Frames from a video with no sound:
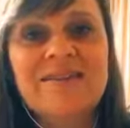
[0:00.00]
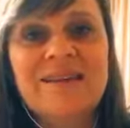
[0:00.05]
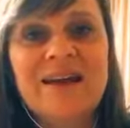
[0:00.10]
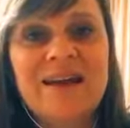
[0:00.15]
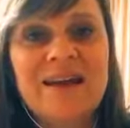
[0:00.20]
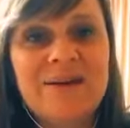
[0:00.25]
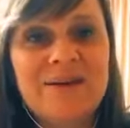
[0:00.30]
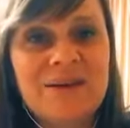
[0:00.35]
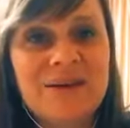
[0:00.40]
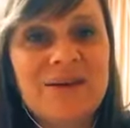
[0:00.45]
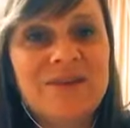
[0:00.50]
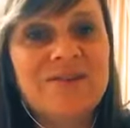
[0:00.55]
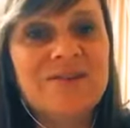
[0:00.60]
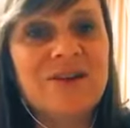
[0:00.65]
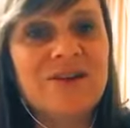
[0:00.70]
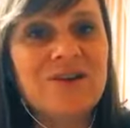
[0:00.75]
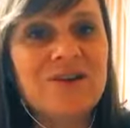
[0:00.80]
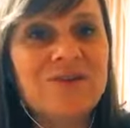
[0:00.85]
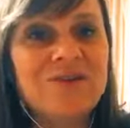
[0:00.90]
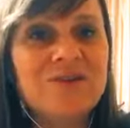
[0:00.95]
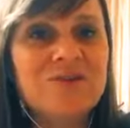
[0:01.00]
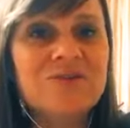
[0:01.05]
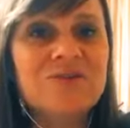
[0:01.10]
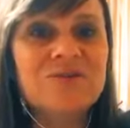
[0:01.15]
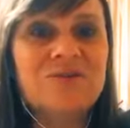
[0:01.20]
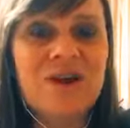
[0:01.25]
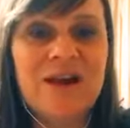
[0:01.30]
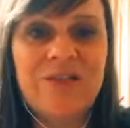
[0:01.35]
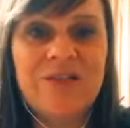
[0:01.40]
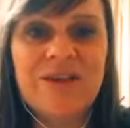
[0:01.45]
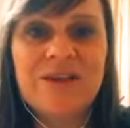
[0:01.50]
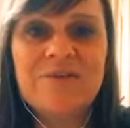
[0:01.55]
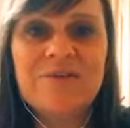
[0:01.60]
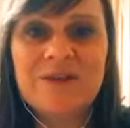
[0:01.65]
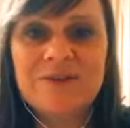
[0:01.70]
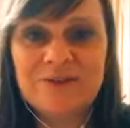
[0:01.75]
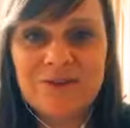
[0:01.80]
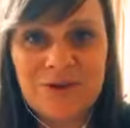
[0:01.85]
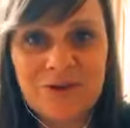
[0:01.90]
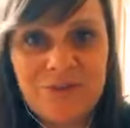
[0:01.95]
uh, a psychologist or other
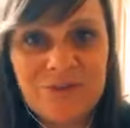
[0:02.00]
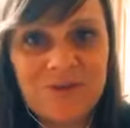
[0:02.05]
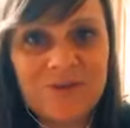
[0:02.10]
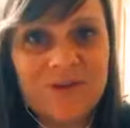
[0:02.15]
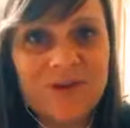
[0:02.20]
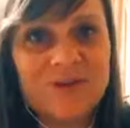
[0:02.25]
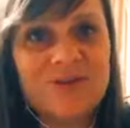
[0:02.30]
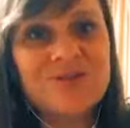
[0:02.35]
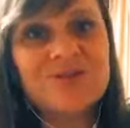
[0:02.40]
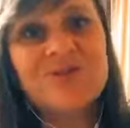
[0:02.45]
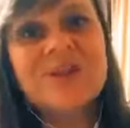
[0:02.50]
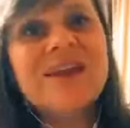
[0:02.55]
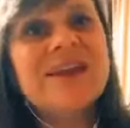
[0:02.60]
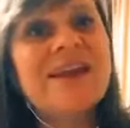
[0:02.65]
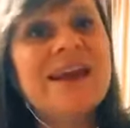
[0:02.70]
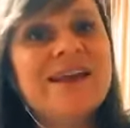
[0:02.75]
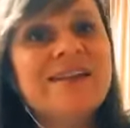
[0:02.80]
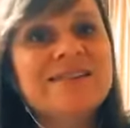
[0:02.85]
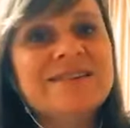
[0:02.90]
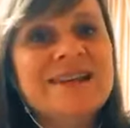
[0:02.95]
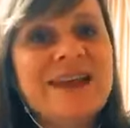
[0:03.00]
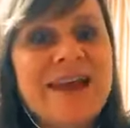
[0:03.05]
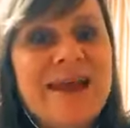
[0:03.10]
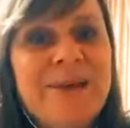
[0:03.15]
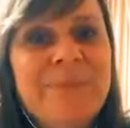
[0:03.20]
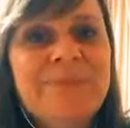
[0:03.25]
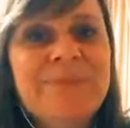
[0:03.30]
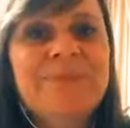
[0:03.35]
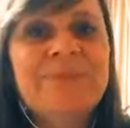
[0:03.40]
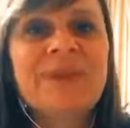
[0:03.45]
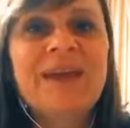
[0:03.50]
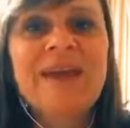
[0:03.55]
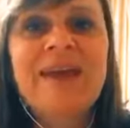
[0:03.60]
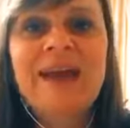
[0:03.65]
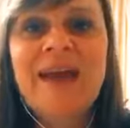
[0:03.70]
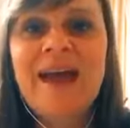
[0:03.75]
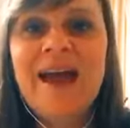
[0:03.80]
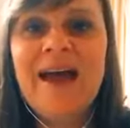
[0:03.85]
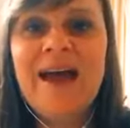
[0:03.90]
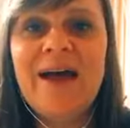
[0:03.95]
mental health professional in our team.
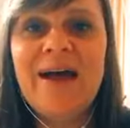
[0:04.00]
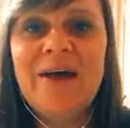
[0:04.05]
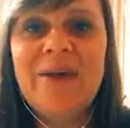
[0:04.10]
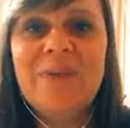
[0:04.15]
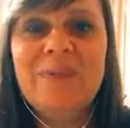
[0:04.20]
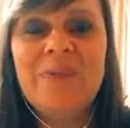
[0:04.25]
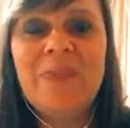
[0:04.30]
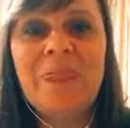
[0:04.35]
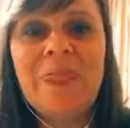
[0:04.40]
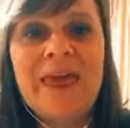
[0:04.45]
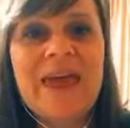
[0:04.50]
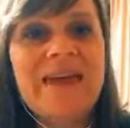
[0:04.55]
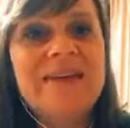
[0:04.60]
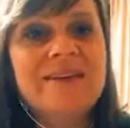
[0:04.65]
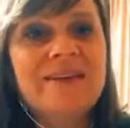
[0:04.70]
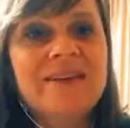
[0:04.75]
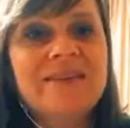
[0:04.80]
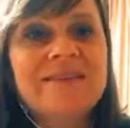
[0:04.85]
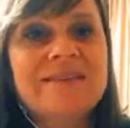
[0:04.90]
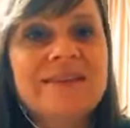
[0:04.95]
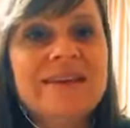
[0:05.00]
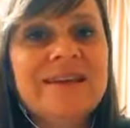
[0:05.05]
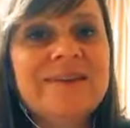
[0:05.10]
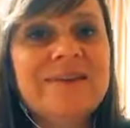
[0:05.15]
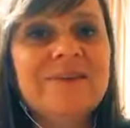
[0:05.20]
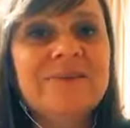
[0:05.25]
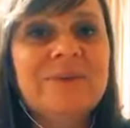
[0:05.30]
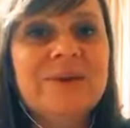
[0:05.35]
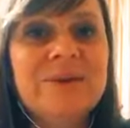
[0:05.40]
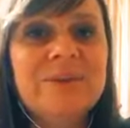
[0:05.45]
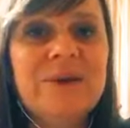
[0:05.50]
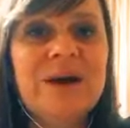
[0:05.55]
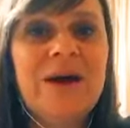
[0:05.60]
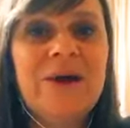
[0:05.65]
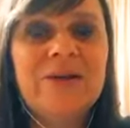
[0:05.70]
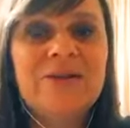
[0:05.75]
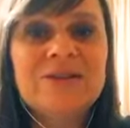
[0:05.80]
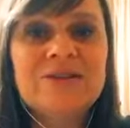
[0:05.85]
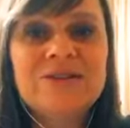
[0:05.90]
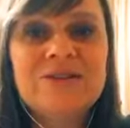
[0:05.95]
Um, and you can see a little bit
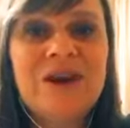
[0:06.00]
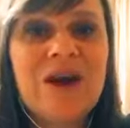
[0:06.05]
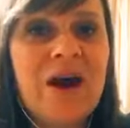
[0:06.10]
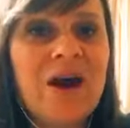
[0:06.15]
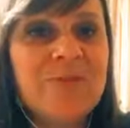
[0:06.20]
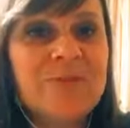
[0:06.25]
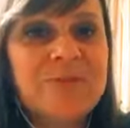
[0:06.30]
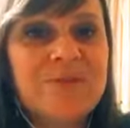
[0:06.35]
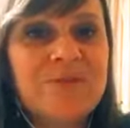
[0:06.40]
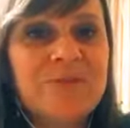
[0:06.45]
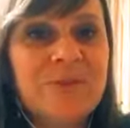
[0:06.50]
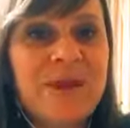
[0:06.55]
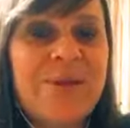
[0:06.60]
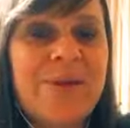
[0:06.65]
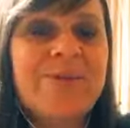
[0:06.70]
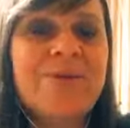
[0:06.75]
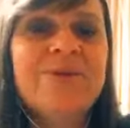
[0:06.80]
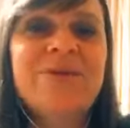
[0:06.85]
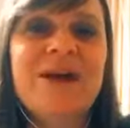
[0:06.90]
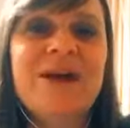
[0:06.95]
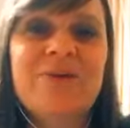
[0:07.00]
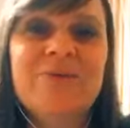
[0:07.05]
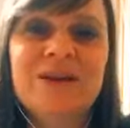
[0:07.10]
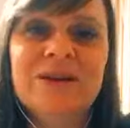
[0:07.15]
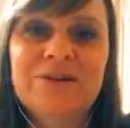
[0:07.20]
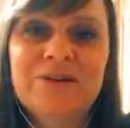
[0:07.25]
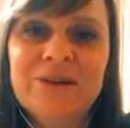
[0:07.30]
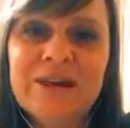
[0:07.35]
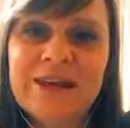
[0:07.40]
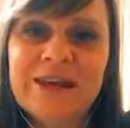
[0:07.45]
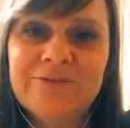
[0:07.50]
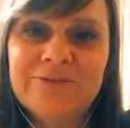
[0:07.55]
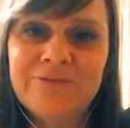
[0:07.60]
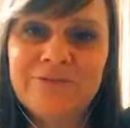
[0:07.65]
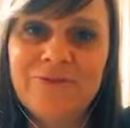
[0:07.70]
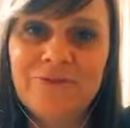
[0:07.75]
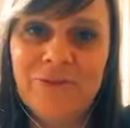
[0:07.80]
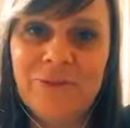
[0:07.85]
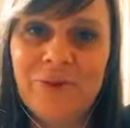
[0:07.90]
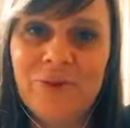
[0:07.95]
about the types of people that we're looking
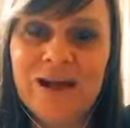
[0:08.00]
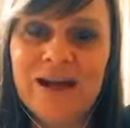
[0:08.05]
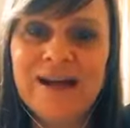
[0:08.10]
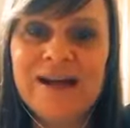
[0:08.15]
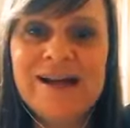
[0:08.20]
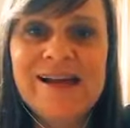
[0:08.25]
for.